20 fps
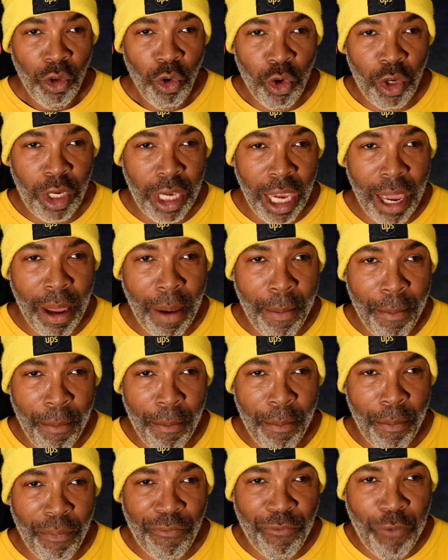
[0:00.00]

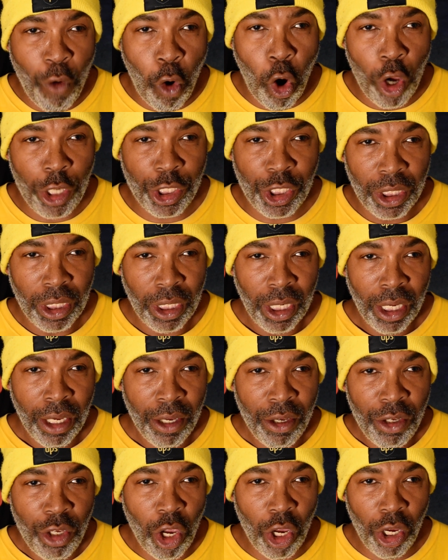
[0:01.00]
can't force
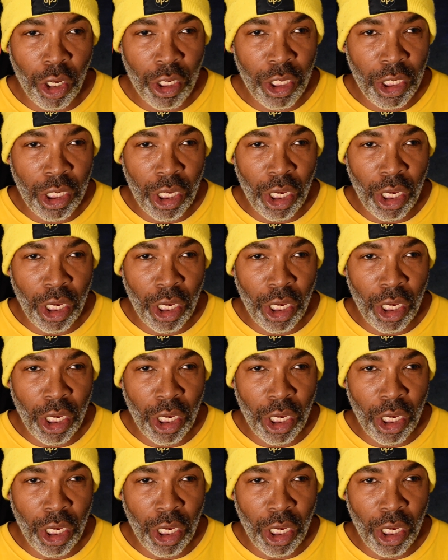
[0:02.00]
your